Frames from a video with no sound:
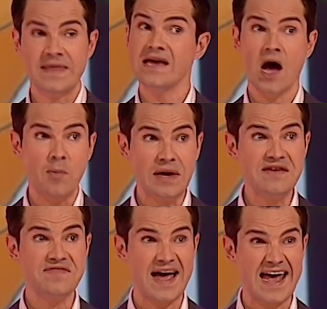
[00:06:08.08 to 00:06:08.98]
He can't
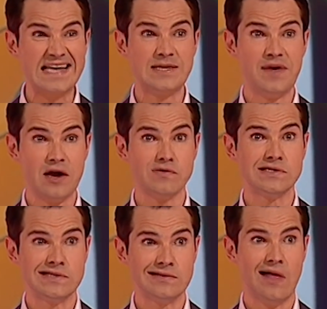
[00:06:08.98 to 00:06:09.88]
believe that caterpillar is
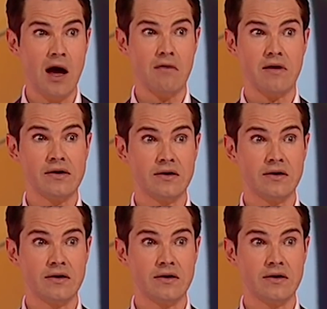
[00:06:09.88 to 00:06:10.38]
still hungry.